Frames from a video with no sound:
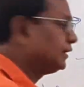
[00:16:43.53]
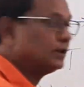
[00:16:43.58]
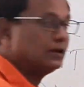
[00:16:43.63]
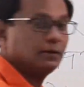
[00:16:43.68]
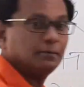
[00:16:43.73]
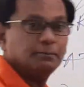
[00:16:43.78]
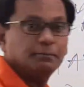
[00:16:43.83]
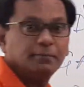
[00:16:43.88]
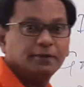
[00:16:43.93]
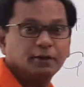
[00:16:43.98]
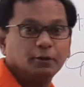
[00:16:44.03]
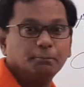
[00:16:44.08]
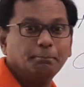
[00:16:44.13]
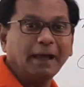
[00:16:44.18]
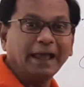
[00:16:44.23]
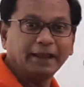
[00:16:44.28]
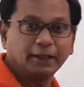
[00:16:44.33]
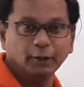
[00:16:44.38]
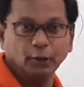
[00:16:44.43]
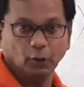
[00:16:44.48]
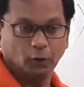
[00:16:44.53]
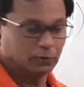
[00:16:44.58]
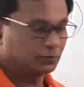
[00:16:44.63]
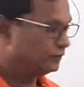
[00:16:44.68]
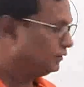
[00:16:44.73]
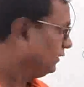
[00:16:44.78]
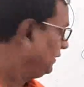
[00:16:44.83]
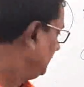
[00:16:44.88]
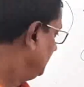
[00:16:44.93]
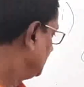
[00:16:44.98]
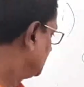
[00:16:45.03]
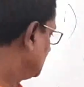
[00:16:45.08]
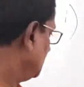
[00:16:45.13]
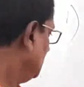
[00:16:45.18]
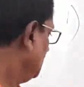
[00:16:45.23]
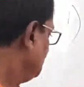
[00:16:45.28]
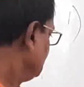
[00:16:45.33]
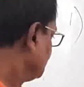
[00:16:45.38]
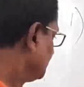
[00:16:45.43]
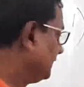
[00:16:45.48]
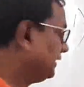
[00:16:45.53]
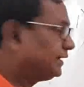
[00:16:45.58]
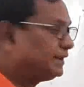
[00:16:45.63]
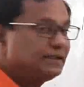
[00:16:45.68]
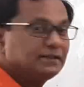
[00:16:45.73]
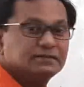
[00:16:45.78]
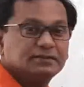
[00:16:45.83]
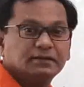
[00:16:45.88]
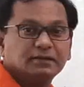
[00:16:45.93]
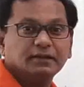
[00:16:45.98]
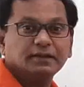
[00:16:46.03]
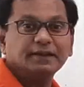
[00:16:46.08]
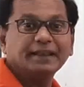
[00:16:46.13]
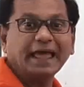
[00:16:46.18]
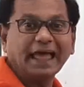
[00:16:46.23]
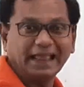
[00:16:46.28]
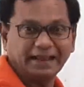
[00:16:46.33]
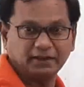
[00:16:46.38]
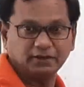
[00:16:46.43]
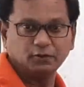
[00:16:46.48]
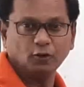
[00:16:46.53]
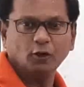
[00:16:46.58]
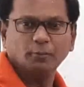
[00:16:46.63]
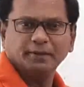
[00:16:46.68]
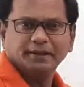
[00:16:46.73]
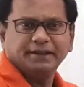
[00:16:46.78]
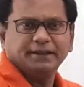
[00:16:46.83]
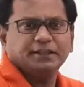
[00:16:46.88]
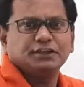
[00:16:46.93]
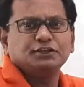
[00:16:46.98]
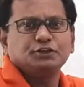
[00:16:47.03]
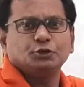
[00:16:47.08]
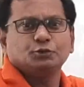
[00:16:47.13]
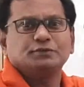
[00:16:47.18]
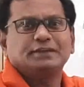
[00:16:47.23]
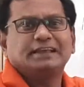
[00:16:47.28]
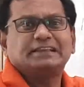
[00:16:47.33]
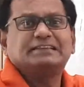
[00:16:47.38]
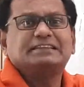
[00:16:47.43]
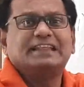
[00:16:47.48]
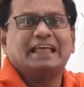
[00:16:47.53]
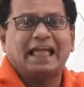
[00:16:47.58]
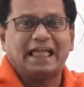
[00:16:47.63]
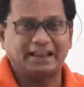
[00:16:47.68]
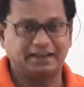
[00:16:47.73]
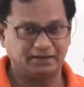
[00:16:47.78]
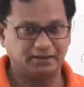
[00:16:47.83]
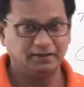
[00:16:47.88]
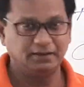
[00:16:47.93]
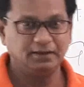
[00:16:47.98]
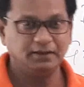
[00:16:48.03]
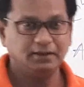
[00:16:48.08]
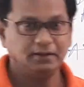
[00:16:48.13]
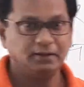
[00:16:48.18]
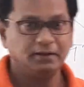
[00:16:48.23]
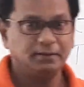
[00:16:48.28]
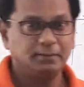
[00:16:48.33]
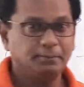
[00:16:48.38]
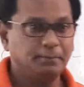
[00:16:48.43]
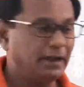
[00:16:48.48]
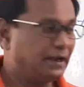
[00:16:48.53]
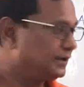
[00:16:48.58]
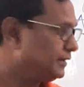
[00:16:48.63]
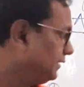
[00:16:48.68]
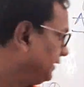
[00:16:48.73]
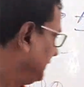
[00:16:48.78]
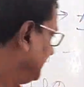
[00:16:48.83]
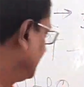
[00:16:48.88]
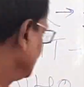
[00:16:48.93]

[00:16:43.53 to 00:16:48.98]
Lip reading: Bangalore. So it is NAT. Normally it is used as NAT, but it